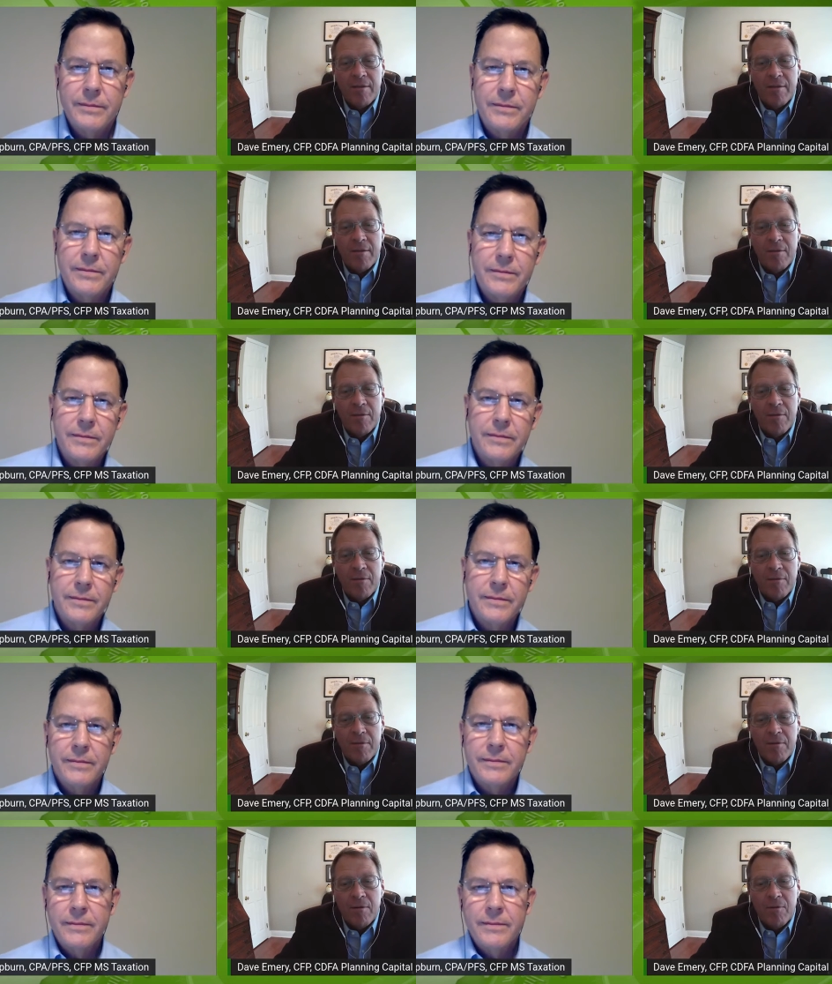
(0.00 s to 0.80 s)
Speaker 1: the you
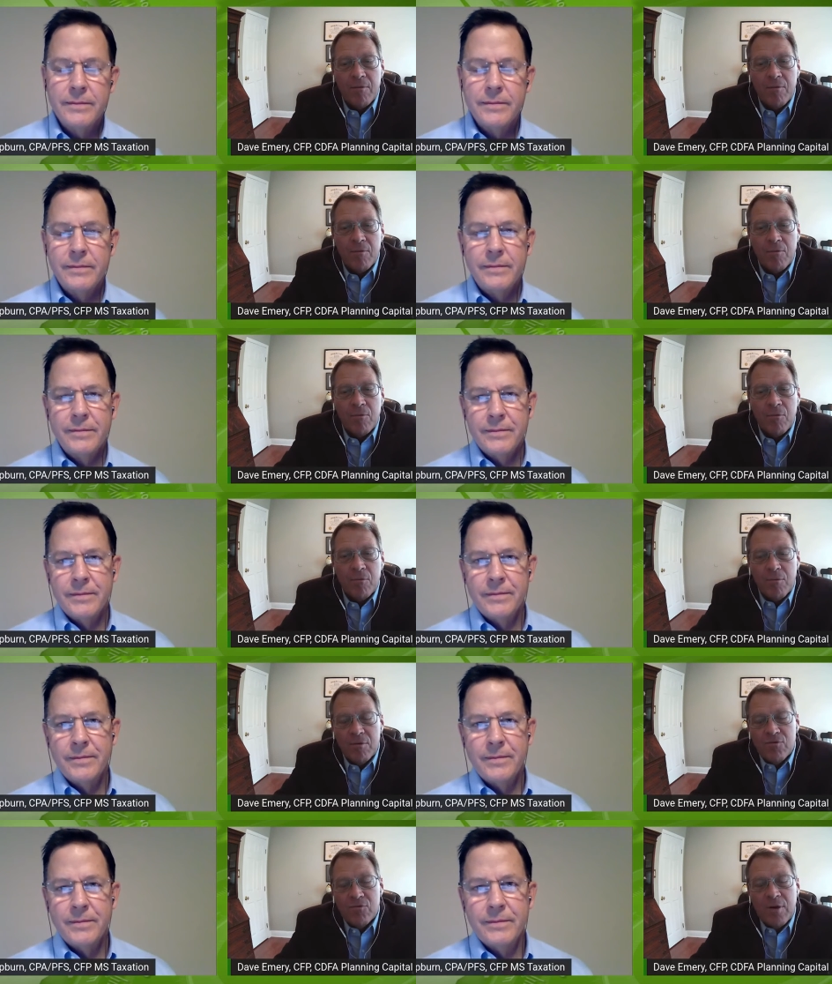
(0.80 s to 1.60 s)
know
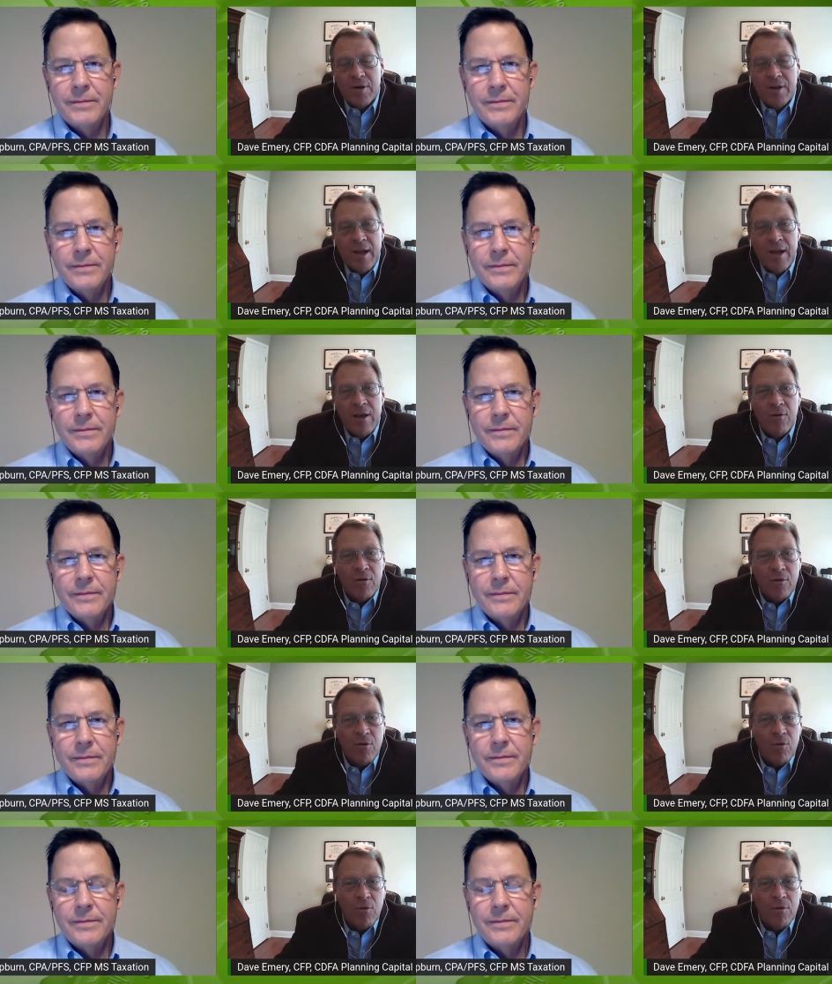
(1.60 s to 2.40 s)
what's right
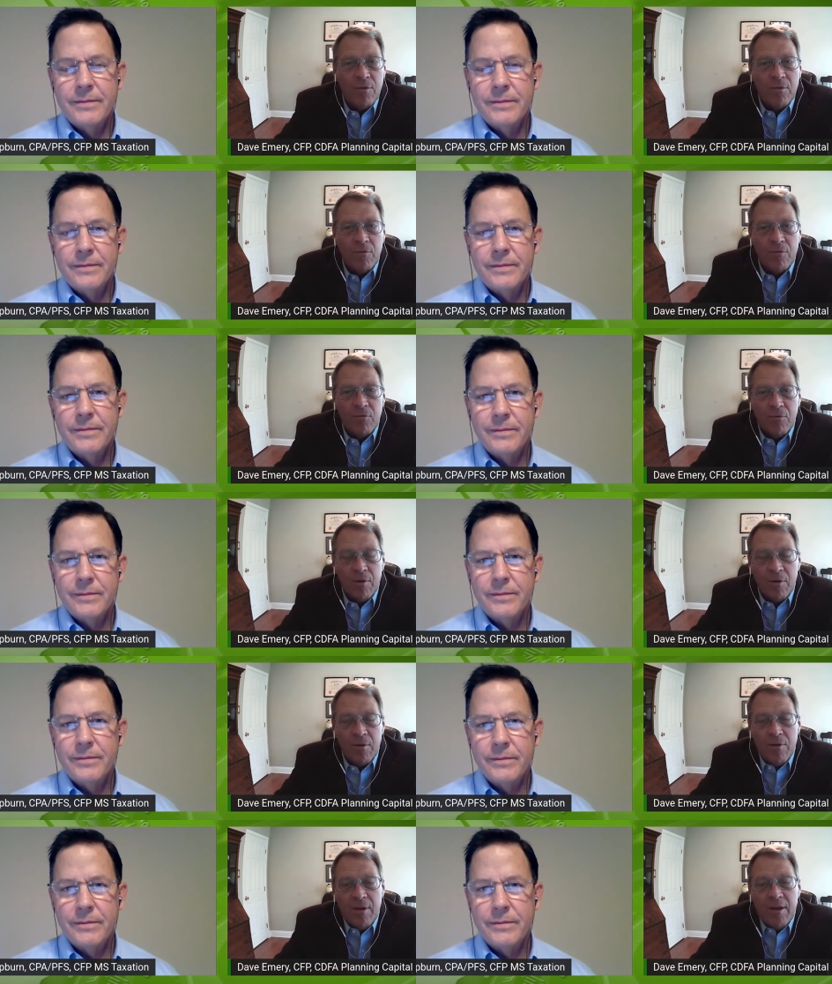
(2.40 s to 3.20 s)
now going you
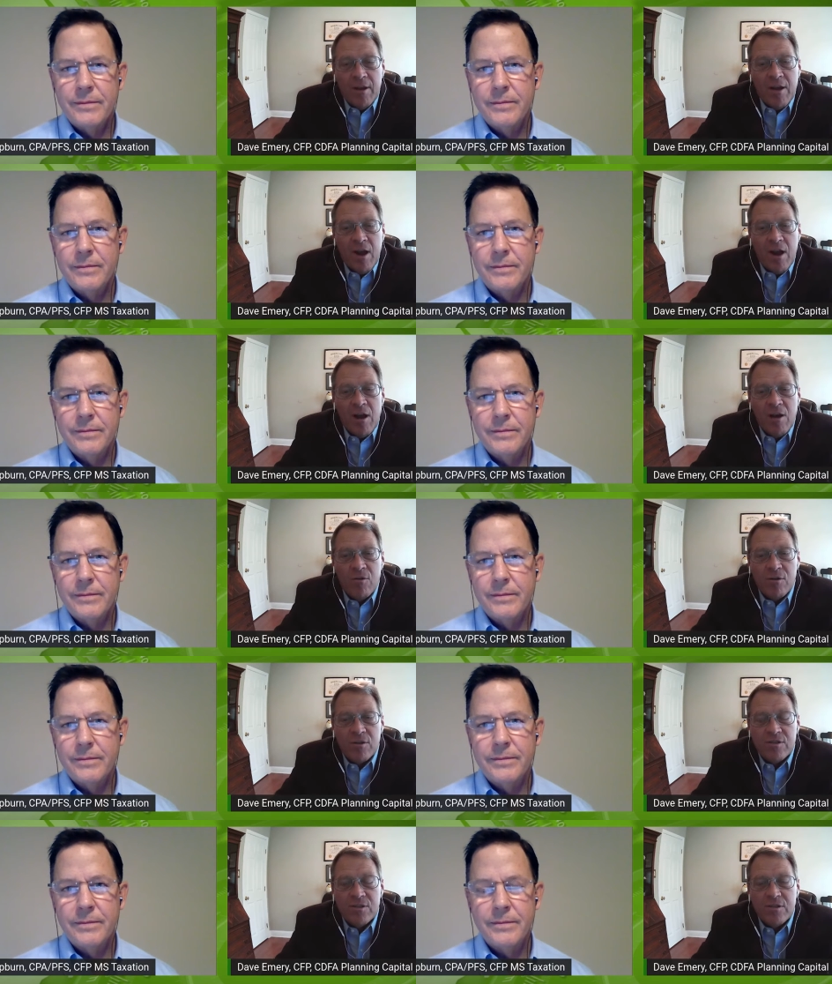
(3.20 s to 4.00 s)
know in
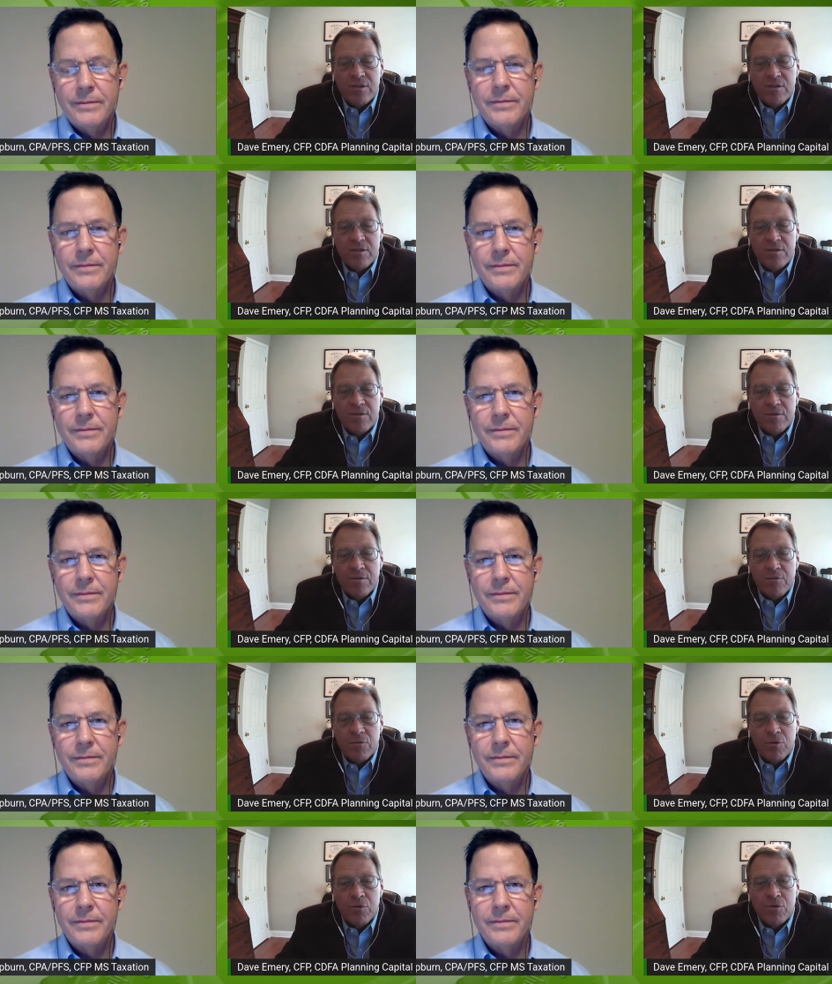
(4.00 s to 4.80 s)
Congress is
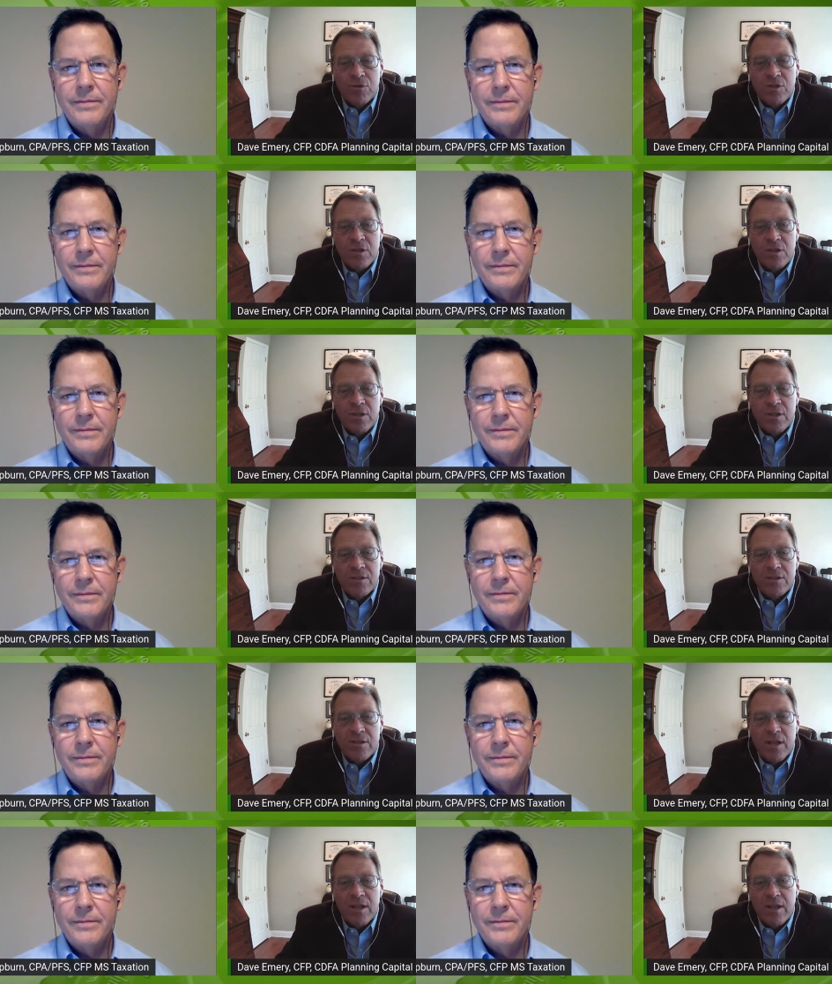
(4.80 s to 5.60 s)
reducing the
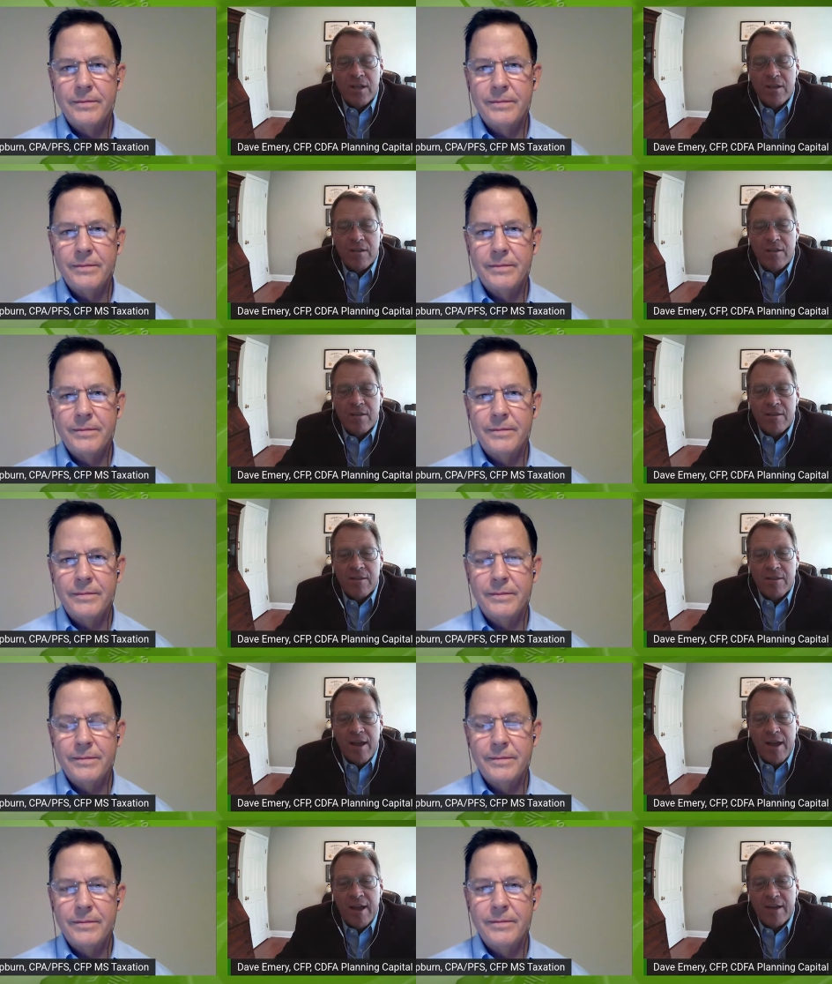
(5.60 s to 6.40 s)
estate
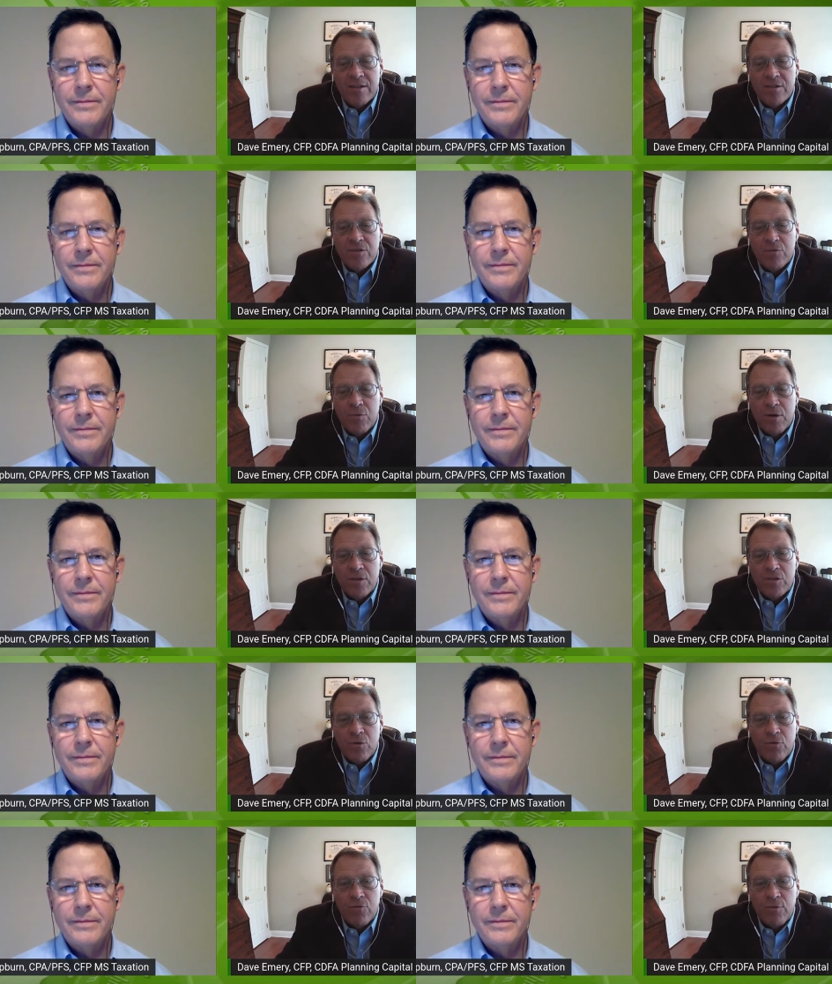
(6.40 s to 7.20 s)
tax
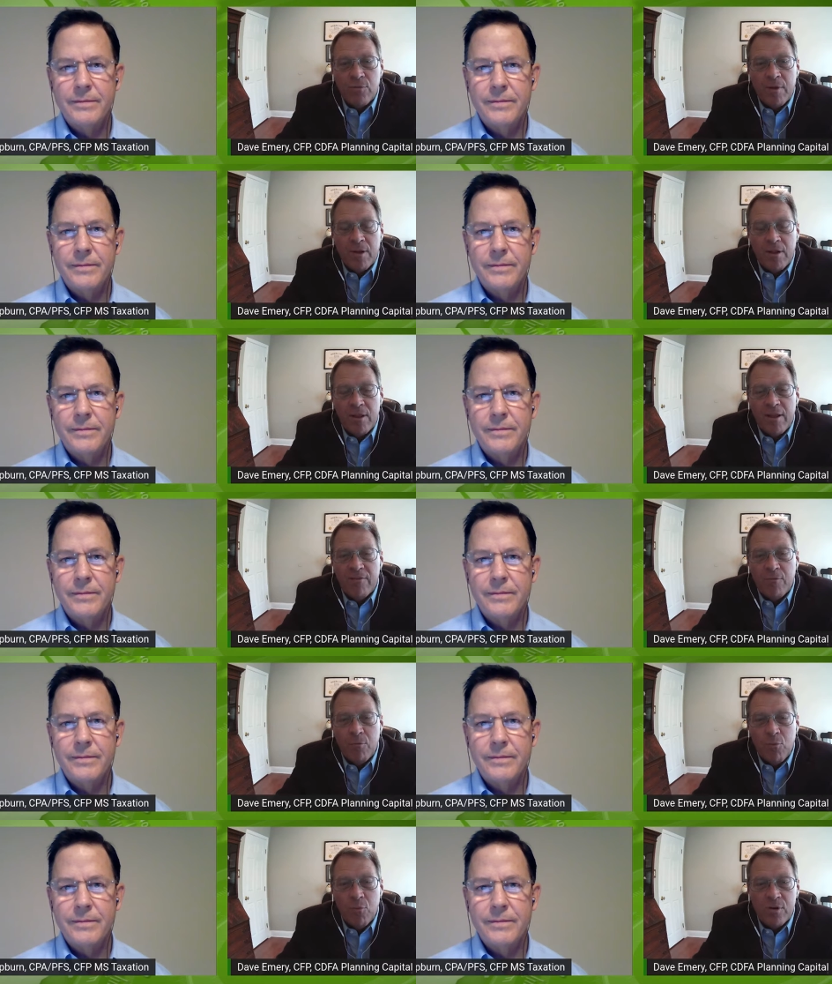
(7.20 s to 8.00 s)
threshold from like
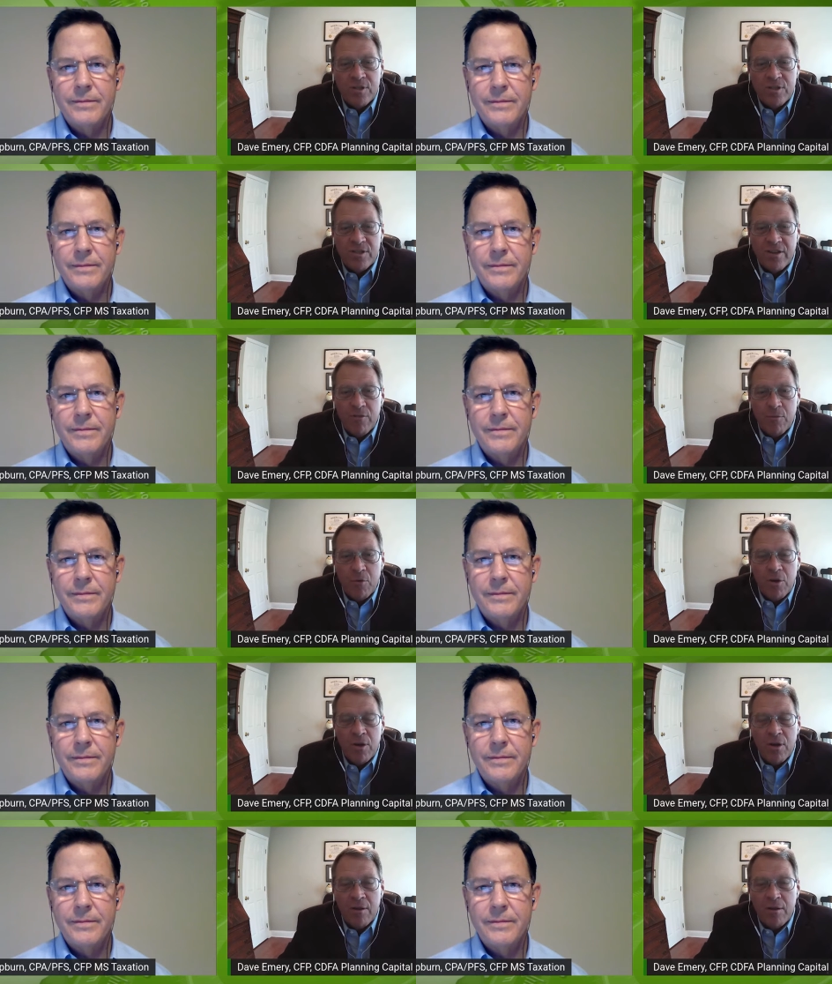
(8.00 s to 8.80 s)
11.7
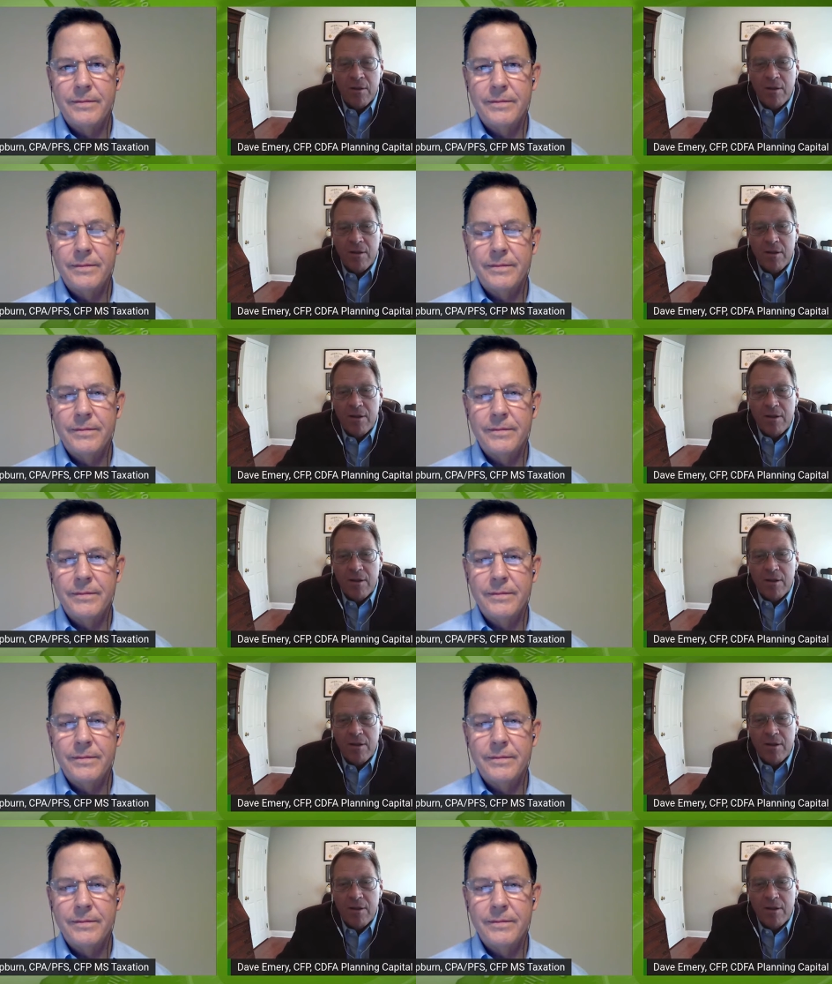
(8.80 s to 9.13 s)
million